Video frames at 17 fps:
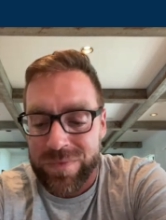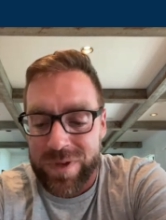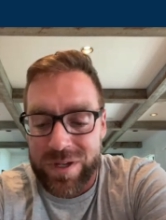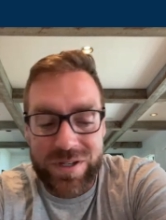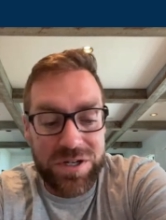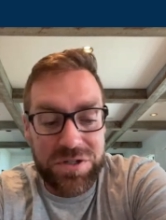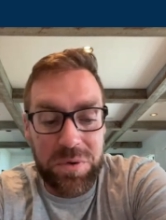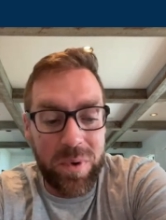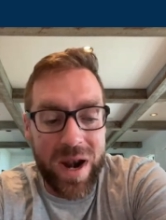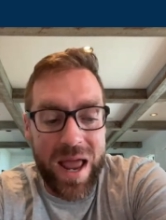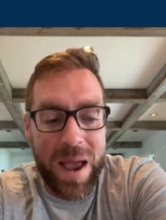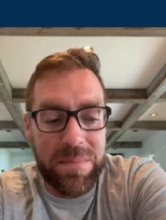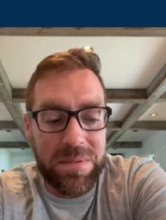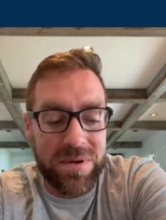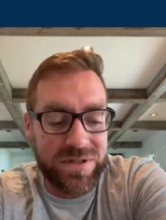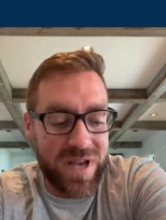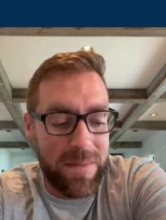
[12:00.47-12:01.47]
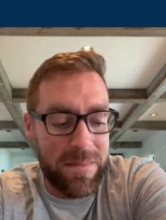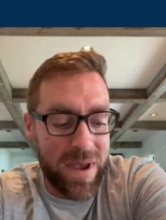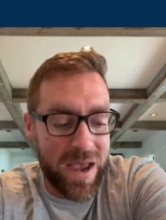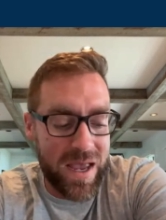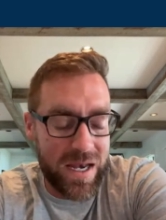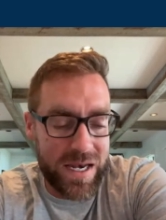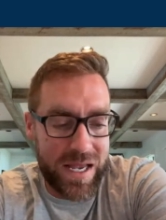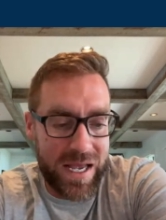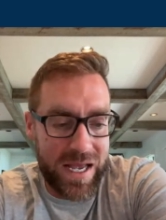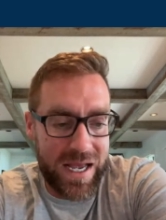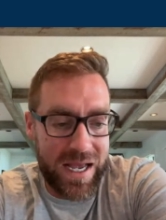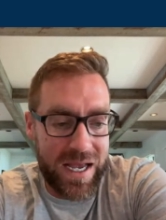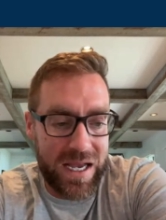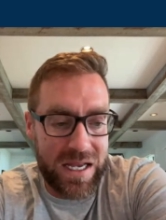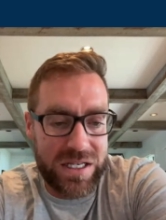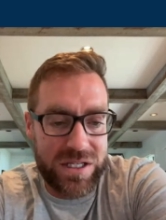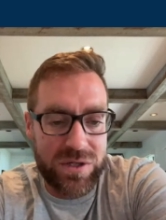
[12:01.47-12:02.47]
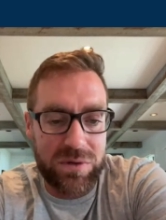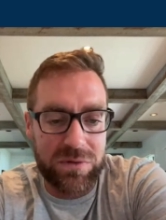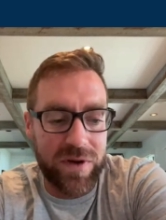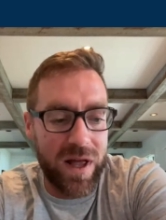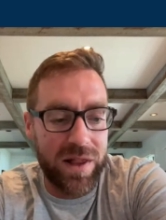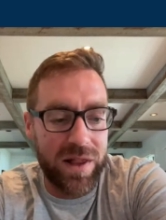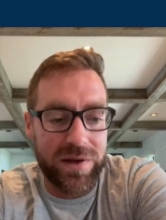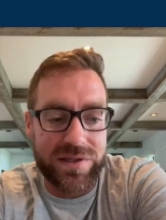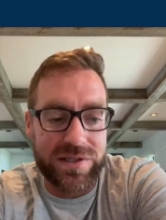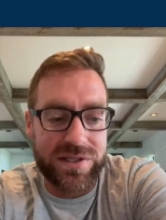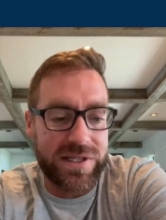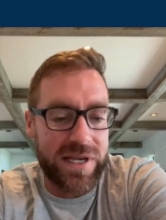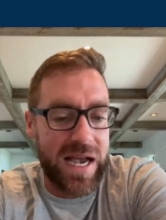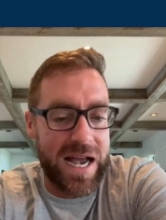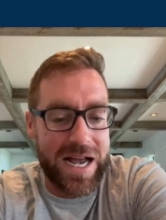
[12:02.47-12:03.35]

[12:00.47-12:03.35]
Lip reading: essentially what happened is, I met two fellas,